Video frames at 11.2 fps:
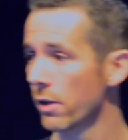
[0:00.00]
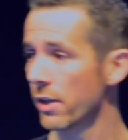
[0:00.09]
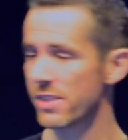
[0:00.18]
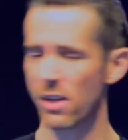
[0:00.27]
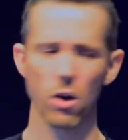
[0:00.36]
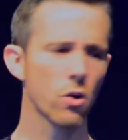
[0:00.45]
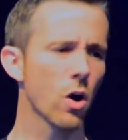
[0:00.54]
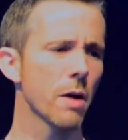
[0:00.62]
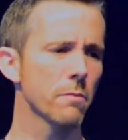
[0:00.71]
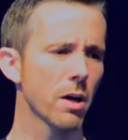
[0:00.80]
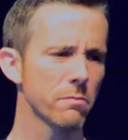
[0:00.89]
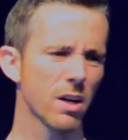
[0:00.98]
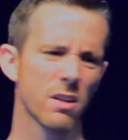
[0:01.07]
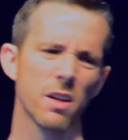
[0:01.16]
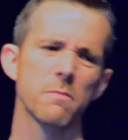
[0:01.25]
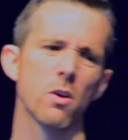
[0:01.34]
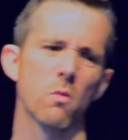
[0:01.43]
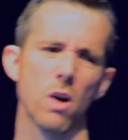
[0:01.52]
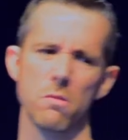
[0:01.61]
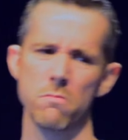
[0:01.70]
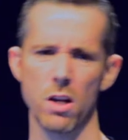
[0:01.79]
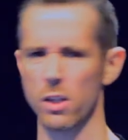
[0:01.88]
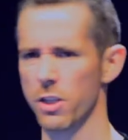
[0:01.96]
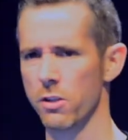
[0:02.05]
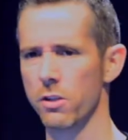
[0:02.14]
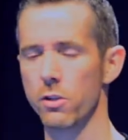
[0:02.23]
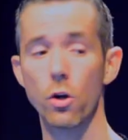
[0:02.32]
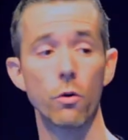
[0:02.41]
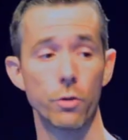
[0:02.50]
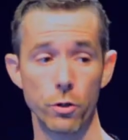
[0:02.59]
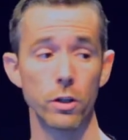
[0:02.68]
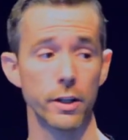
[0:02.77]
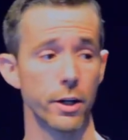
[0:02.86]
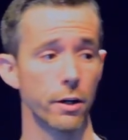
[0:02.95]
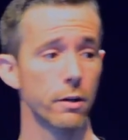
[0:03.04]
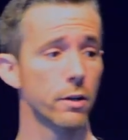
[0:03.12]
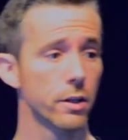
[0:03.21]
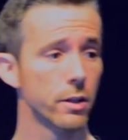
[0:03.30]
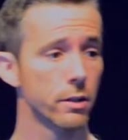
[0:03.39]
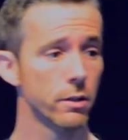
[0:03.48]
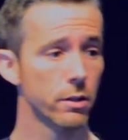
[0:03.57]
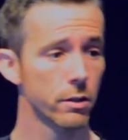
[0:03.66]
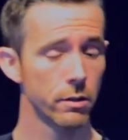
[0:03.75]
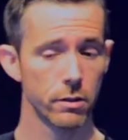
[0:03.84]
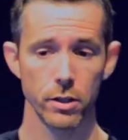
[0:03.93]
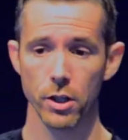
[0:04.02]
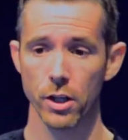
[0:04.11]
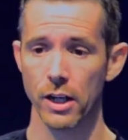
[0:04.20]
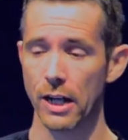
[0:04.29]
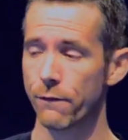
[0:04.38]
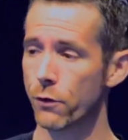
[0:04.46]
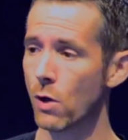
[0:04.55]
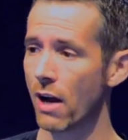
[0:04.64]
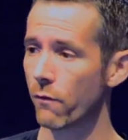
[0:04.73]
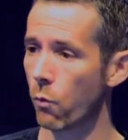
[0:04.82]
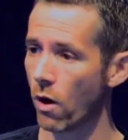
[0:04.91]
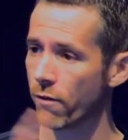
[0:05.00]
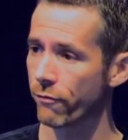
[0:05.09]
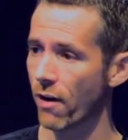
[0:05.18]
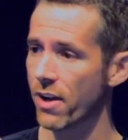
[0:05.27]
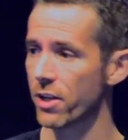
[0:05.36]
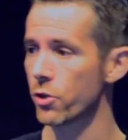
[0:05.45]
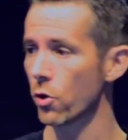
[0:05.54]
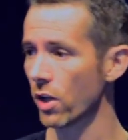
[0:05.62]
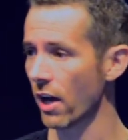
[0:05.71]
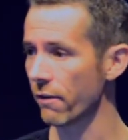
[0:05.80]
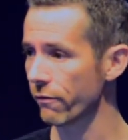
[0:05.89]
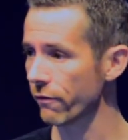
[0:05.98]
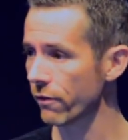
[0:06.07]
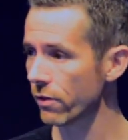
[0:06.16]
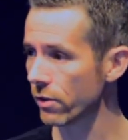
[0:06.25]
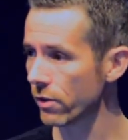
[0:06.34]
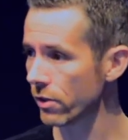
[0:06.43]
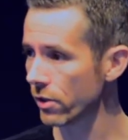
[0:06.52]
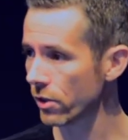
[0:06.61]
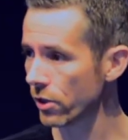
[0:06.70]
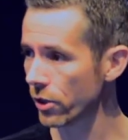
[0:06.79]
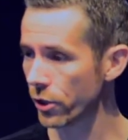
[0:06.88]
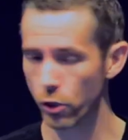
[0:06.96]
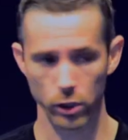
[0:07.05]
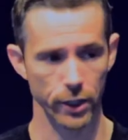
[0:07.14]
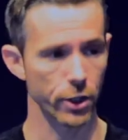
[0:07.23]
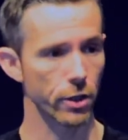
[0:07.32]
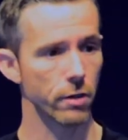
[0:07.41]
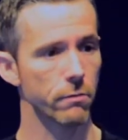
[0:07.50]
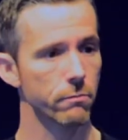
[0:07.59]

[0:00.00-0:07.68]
You say, oh no, I'm not a leader. No, you're a leader. If you have one friend in your life, you're a leader.